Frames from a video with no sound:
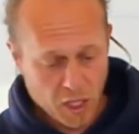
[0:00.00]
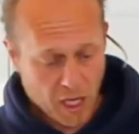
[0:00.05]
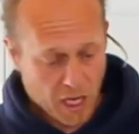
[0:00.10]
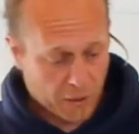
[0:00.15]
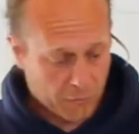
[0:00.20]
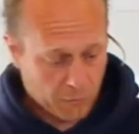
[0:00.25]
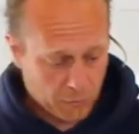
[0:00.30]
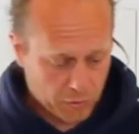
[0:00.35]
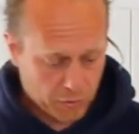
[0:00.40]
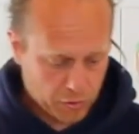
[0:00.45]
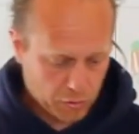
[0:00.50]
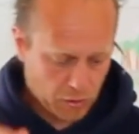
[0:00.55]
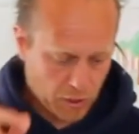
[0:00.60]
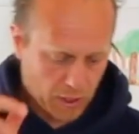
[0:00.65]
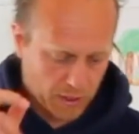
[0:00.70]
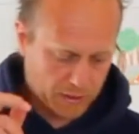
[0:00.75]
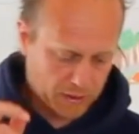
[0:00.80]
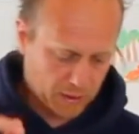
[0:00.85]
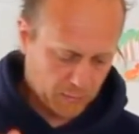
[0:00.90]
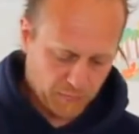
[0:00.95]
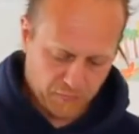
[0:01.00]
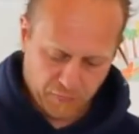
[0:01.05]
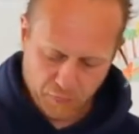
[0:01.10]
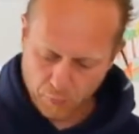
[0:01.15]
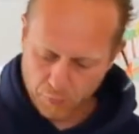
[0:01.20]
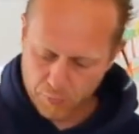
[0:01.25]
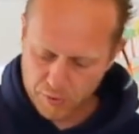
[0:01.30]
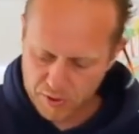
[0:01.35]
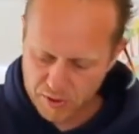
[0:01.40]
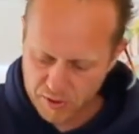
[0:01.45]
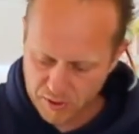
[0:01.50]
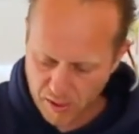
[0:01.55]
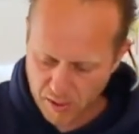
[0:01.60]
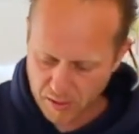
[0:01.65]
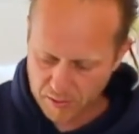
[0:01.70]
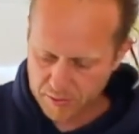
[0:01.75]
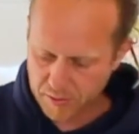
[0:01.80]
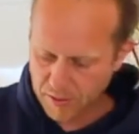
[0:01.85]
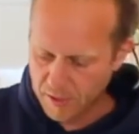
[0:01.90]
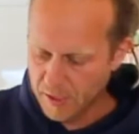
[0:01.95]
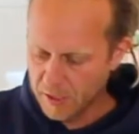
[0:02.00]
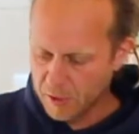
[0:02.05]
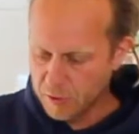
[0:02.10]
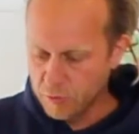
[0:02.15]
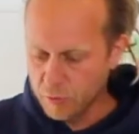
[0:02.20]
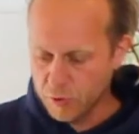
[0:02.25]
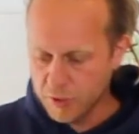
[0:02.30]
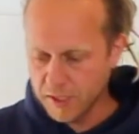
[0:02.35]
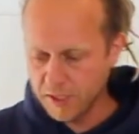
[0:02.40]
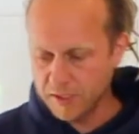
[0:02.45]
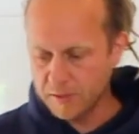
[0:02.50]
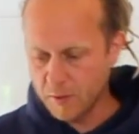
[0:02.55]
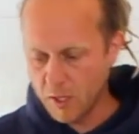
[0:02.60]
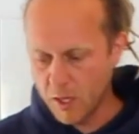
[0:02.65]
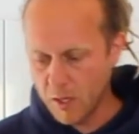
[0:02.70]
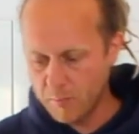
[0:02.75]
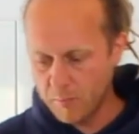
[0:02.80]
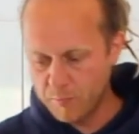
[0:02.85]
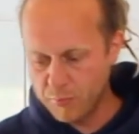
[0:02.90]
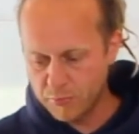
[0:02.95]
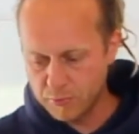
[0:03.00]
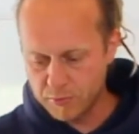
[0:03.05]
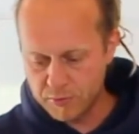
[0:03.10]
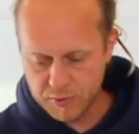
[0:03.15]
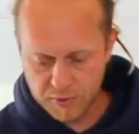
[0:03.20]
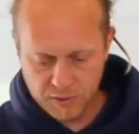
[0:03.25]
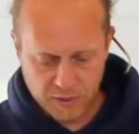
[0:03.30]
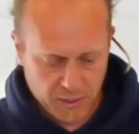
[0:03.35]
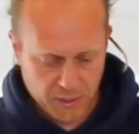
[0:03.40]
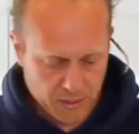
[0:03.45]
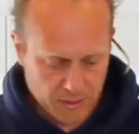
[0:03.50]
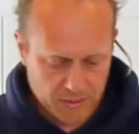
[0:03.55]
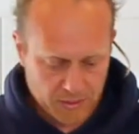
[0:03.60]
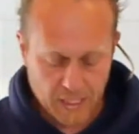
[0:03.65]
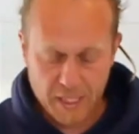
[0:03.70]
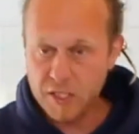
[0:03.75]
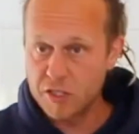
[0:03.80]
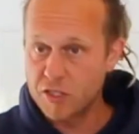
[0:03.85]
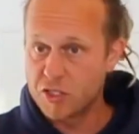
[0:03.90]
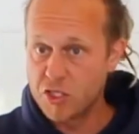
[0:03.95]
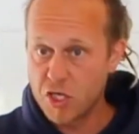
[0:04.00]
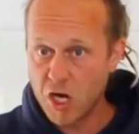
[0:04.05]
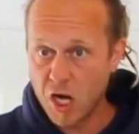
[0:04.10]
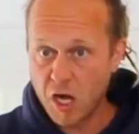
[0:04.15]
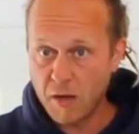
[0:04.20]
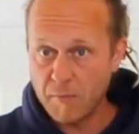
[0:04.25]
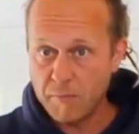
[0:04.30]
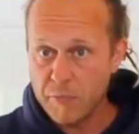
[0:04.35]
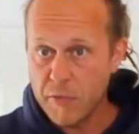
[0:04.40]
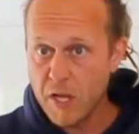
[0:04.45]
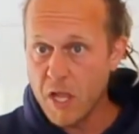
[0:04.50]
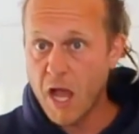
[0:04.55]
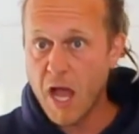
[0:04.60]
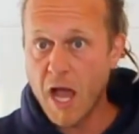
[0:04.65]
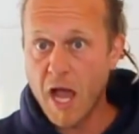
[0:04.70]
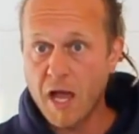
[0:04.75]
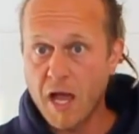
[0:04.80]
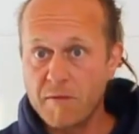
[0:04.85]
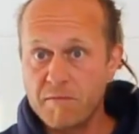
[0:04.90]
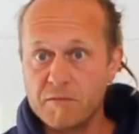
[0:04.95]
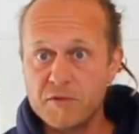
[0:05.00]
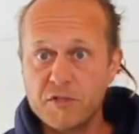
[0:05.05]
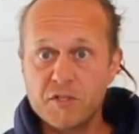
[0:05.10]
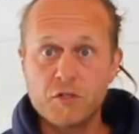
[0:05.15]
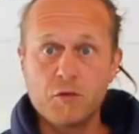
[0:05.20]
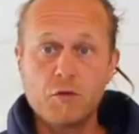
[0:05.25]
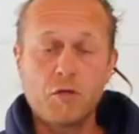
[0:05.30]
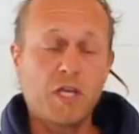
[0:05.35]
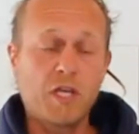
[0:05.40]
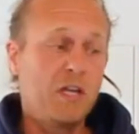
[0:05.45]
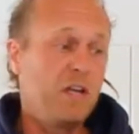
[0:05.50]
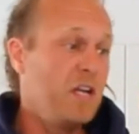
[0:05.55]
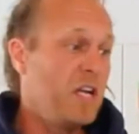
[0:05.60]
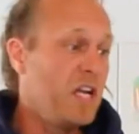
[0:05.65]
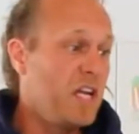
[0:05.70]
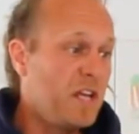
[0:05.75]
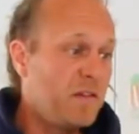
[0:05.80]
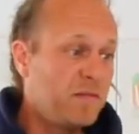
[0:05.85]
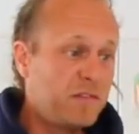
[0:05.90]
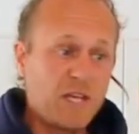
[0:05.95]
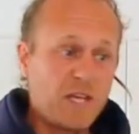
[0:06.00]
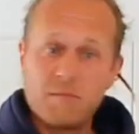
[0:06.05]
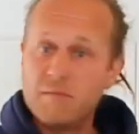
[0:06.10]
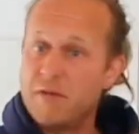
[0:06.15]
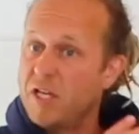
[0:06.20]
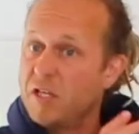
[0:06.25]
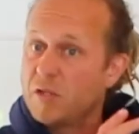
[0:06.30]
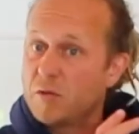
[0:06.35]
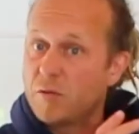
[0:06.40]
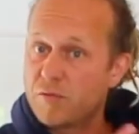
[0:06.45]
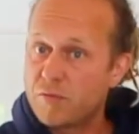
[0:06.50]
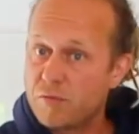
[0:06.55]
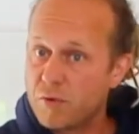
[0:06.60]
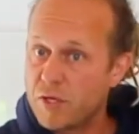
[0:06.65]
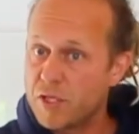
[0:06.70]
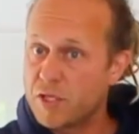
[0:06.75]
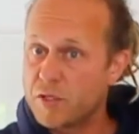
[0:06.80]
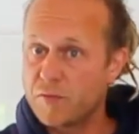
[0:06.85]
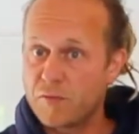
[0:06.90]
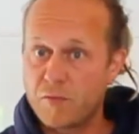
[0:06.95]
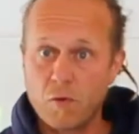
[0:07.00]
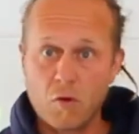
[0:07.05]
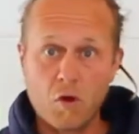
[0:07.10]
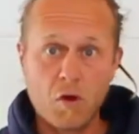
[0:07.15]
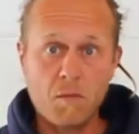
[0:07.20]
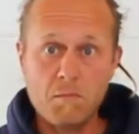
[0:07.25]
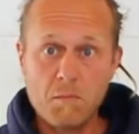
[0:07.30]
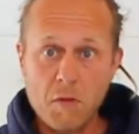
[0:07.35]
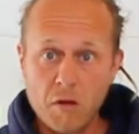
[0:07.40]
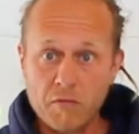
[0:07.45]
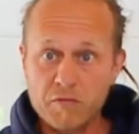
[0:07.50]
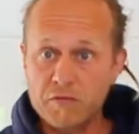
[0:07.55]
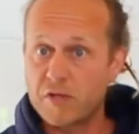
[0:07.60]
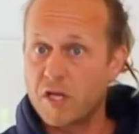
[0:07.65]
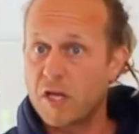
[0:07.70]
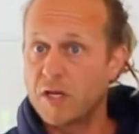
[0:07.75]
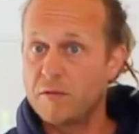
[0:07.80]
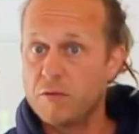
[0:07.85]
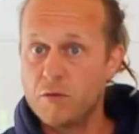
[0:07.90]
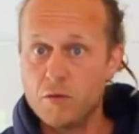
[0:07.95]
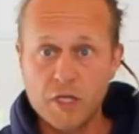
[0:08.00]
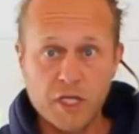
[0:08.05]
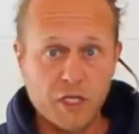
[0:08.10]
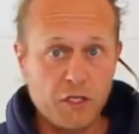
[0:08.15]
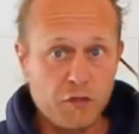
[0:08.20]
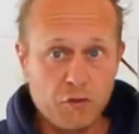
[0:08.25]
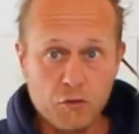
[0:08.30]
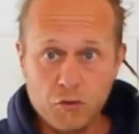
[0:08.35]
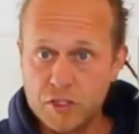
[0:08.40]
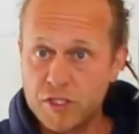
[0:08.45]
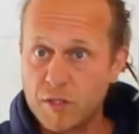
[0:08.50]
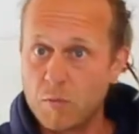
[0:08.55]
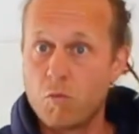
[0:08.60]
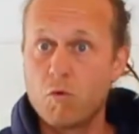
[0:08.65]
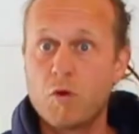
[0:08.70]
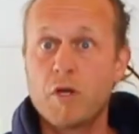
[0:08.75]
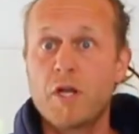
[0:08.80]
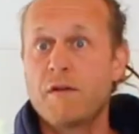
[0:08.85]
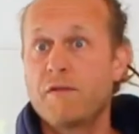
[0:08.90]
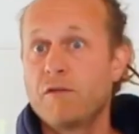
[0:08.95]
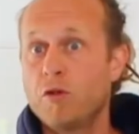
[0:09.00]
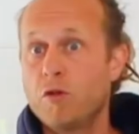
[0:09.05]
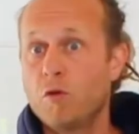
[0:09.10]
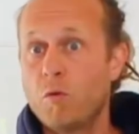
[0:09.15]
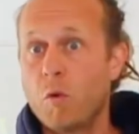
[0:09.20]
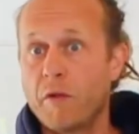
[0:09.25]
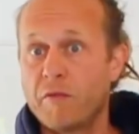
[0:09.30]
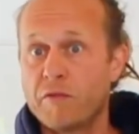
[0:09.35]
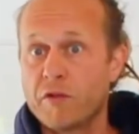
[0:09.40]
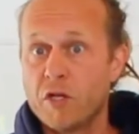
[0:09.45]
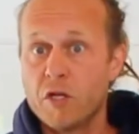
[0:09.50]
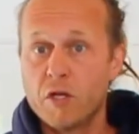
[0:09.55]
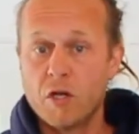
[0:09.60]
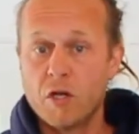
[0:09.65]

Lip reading: And also, last thing before we start, you can put these in a jar and you can leave them in the fridge for a month and you can use them whenever you want.